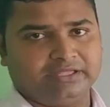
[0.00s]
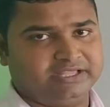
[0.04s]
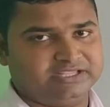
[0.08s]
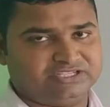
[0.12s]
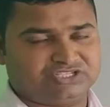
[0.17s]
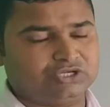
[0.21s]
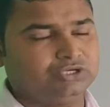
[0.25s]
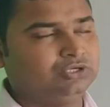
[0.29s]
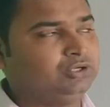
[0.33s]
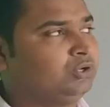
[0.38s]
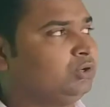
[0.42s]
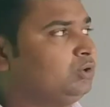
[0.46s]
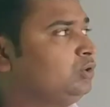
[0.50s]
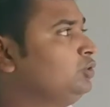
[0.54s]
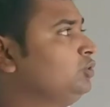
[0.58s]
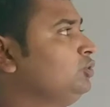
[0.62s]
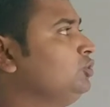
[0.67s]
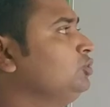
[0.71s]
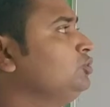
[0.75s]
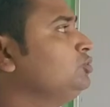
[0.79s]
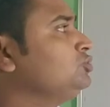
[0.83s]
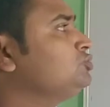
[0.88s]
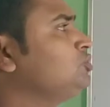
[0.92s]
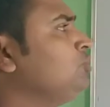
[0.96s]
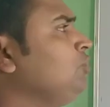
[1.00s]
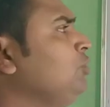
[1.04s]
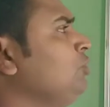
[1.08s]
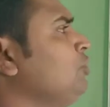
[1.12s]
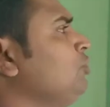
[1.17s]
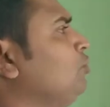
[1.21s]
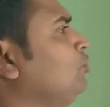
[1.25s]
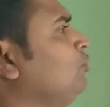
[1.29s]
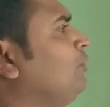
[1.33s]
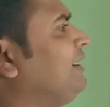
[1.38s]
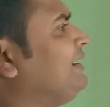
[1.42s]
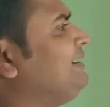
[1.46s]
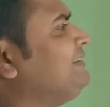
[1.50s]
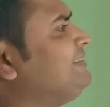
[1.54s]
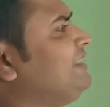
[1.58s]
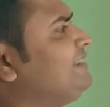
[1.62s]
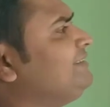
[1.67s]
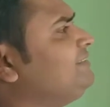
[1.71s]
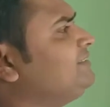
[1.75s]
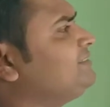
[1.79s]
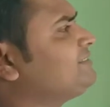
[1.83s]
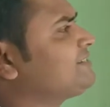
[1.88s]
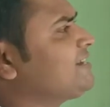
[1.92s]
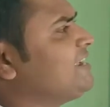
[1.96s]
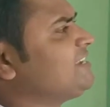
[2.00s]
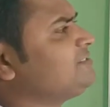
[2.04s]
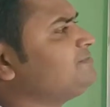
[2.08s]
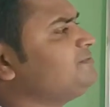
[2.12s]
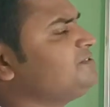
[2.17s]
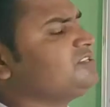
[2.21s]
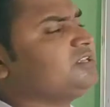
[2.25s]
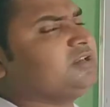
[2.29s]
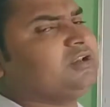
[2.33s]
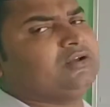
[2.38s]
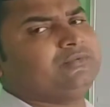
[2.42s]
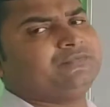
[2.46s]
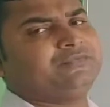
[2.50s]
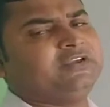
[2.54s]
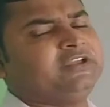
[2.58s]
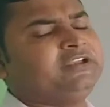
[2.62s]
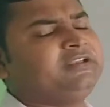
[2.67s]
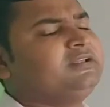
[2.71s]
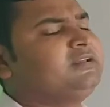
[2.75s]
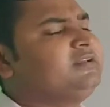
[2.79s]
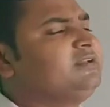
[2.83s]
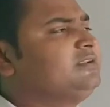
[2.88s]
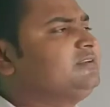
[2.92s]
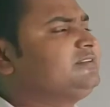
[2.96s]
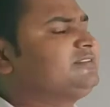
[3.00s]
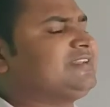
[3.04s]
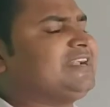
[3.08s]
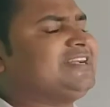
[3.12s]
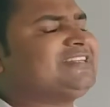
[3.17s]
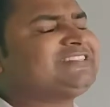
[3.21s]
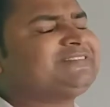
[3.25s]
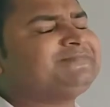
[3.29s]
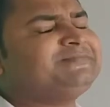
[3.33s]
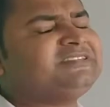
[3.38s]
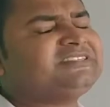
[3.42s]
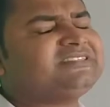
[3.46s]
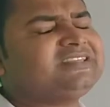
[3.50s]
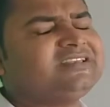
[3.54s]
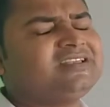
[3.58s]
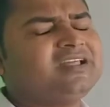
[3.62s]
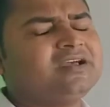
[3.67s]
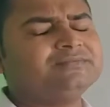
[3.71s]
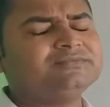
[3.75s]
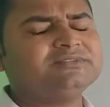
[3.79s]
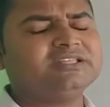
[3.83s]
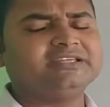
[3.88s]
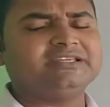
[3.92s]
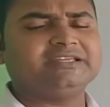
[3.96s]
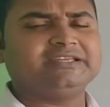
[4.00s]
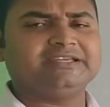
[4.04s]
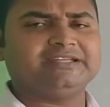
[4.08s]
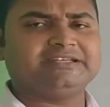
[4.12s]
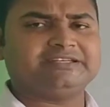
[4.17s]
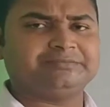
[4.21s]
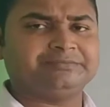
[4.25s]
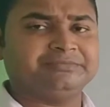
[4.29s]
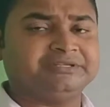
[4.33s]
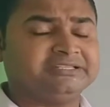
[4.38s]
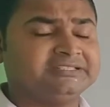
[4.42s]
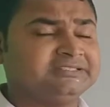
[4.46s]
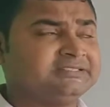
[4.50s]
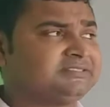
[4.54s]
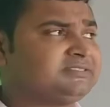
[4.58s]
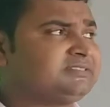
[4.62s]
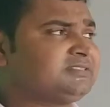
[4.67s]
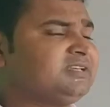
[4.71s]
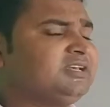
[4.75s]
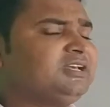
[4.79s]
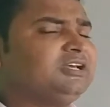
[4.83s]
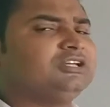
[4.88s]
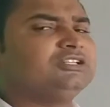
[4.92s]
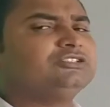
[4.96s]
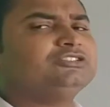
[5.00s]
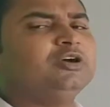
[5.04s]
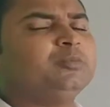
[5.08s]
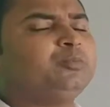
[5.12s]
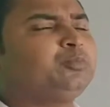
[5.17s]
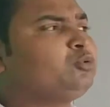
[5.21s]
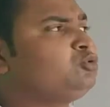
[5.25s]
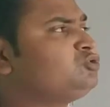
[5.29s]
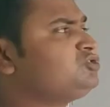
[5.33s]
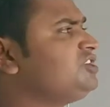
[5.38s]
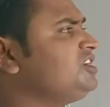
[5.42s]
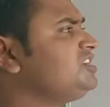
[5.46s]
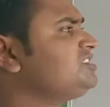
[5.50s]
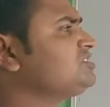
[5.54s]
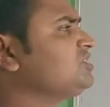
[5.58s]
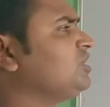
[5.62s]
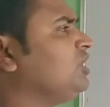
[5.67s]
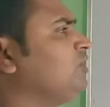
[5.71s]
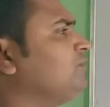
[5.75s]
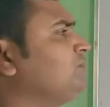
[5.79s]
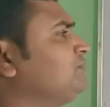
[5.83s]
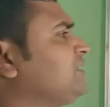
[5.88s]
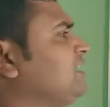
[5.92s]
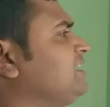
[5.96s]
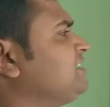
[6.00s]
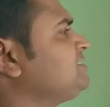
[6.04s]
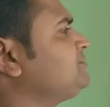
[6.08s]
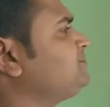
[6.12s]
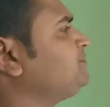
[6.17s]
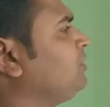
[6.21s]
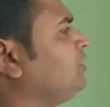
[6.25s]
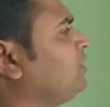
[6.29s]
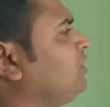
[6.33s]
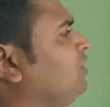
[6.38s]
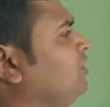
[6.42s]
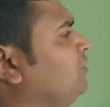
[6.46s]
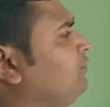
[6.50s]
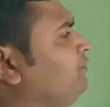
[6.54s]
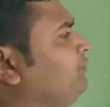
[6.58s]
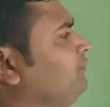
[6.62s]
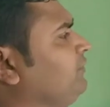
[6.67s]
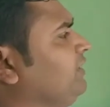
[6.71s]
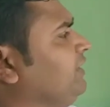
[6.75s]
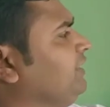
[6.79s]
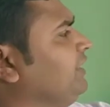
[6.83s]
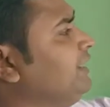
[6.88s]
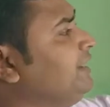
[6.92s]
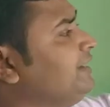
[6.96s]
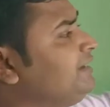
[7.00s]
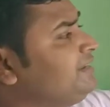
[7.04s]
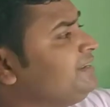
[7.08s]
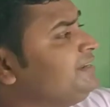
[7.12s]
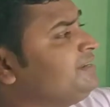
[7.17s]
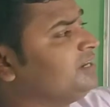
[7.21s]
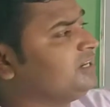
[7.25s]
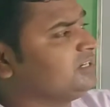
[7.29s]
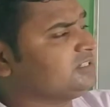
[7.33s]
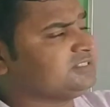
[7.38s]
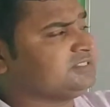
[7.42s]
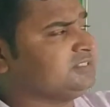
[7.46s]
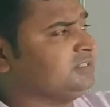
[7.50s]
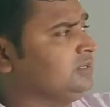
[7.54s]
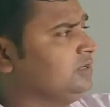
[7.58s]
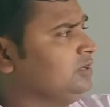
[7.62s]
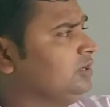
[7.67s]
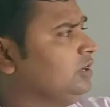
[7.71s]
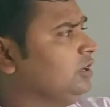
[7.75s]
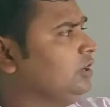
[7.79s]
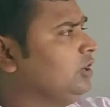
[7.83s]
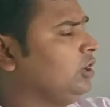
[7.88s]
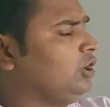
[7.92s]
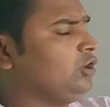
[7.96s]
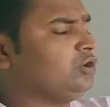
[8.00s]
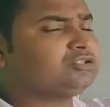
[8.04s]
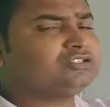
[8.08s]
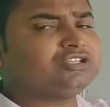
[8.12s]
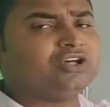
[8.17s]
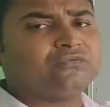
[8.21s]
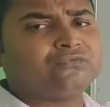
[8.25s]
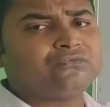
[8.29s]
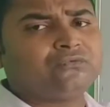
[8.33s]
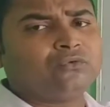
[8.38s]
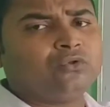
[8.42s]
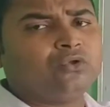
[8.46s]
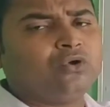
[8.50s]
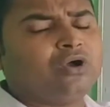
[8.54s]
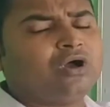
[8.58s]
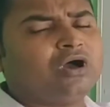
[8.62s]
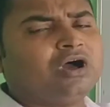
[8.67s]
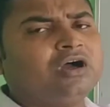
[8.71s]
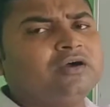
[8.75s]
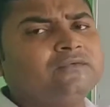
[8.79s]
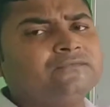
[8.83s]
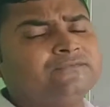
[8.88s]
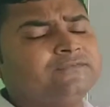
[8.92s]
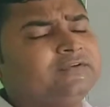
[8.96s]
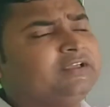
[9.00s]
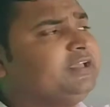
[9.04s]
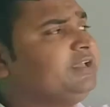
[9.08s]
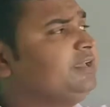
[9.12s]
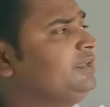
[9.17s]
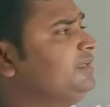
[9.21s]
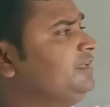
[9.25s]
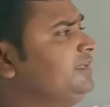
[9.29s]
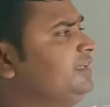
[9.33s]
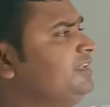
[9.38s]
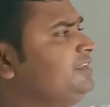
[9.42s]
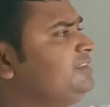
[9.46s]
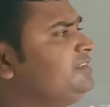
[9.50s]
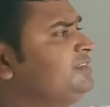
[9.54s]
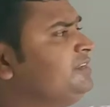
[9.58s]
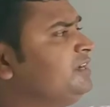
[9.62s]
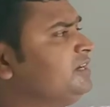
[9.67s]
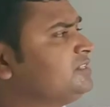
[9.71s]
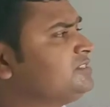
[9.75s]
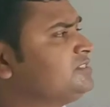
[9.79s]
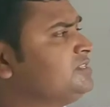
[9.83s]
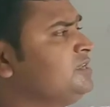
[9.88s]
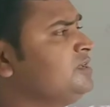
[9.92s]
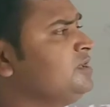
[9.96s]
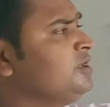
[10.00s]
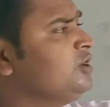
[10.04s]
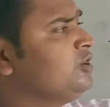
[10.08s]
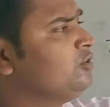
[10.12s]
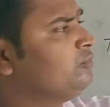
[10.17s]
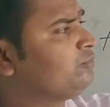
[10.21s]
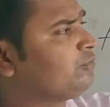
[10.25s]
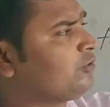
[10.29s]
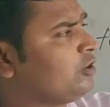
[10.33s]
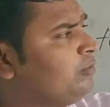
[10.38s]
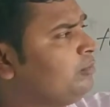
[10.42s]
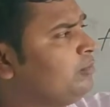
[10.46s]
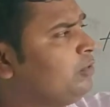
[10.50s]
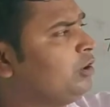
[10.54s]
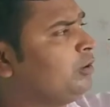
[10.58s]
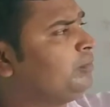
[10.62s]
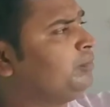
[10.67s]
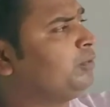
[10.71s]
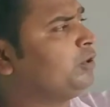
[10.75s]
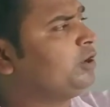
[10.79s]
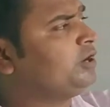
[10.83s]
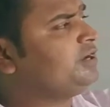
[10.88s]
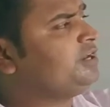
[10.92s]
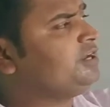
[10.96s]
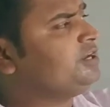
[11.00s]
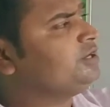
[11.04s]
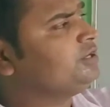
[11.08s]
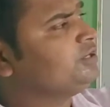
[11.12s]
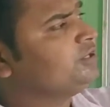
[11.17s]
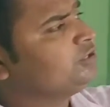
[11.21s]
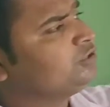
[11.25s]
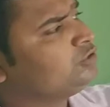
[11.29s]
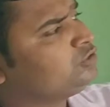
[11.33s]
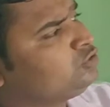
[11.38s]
So no. So what is that? The transmission of heat? Transmission of the heat means the process of transfer of heat energy or the flow of heat energy from a body